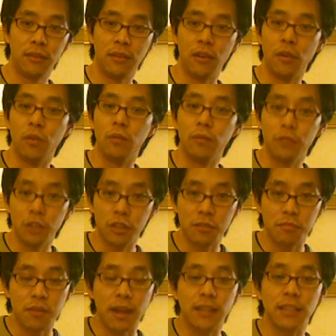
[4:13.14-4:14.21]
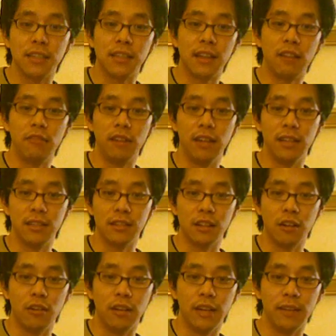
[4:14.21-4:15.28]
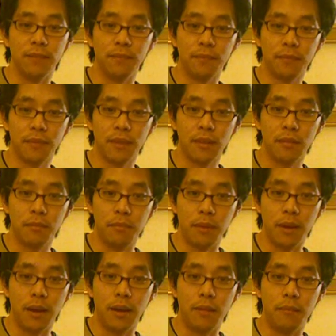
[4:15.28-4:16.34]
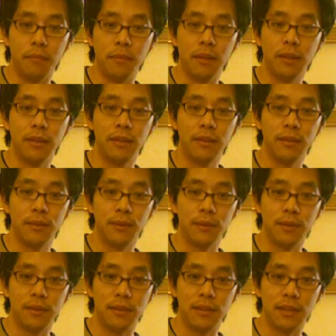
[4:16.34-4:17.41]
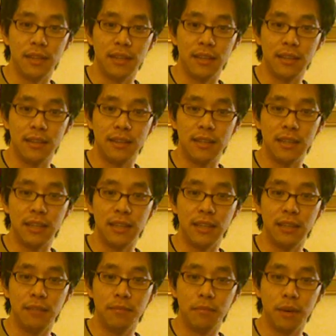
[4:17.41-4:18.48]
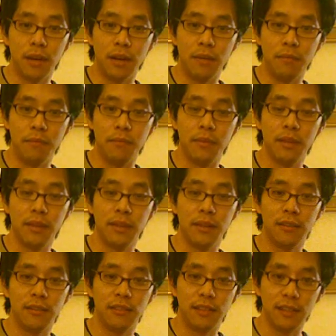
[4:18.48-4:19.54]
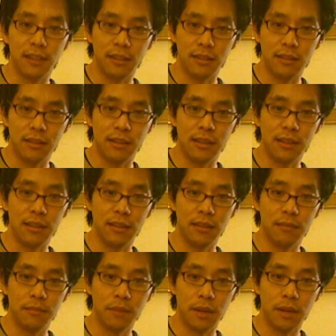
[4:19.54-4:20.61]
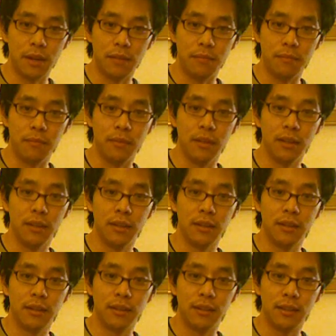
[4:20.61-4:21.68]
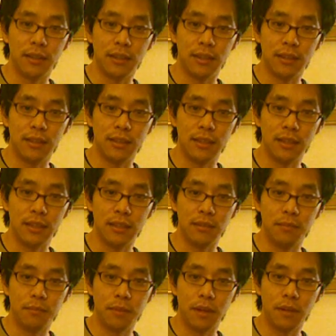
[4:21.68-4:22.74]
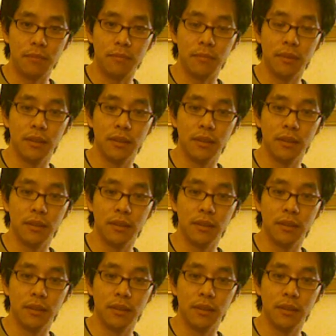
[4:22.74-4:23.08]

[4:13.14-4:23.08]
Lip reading: So just practice that really slowly. Bum ditty, bum ditty, bum ditty, bum.